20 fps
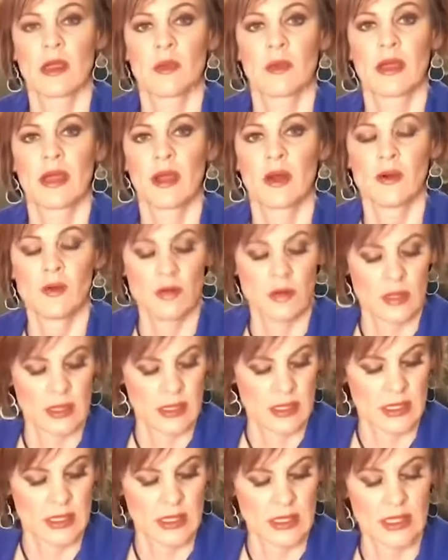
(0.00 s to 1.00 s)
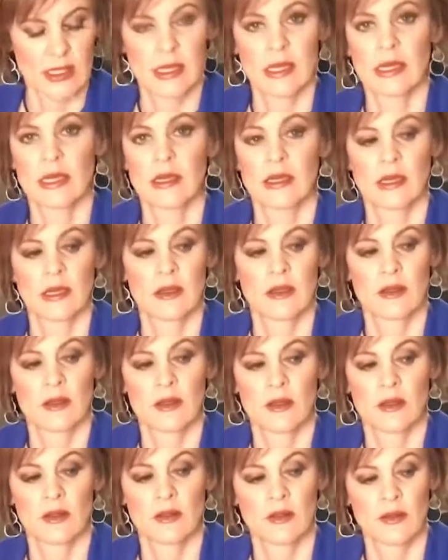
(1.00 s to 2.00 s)
here we go. In
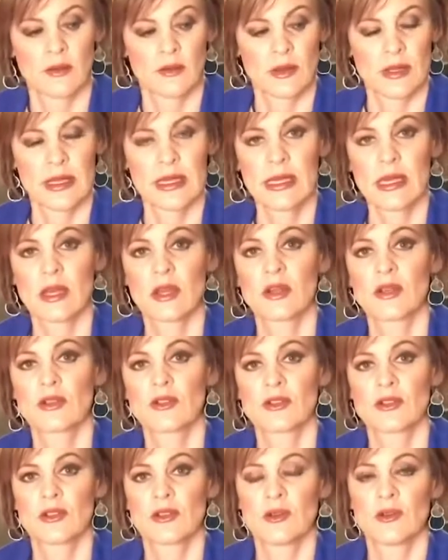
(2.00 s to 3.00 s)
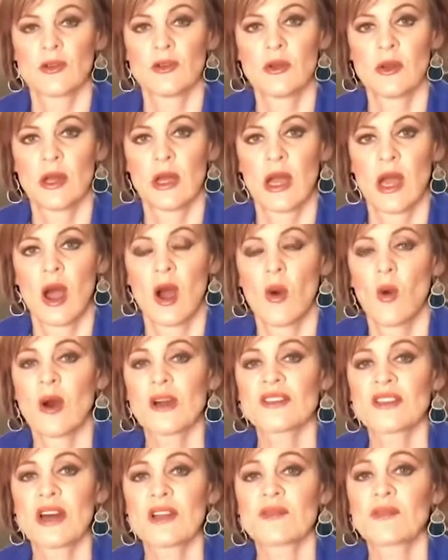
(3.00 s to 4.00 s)
3, 2,
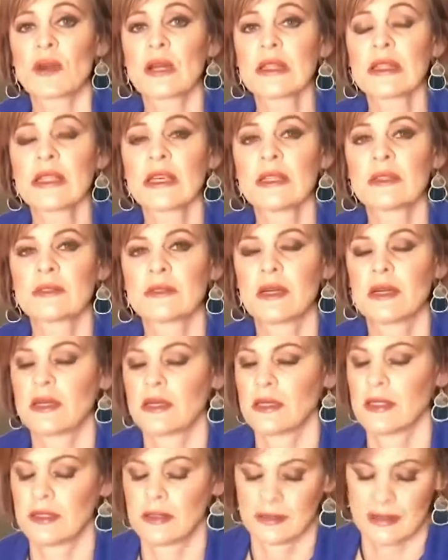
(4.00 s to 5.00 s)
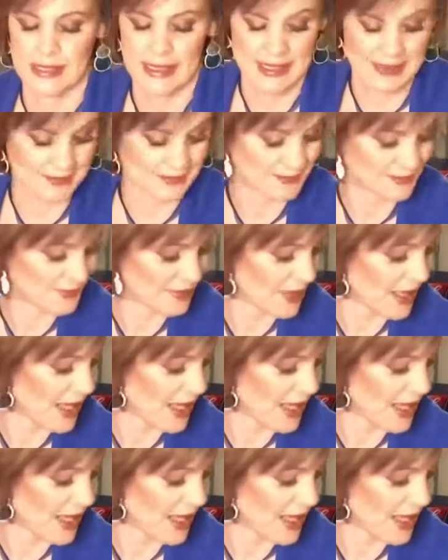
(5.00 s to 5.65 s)
watch out for a lip. Okay.